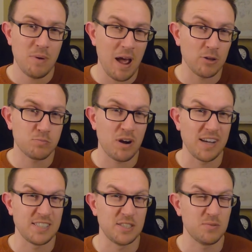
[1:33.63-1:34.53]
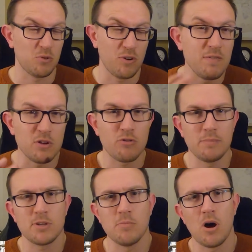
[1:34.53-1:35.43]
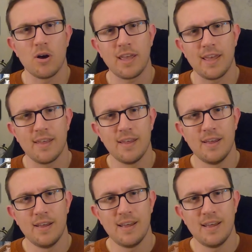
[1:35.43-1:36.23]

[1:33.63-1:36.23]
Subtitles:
house prices, or even the crypto market.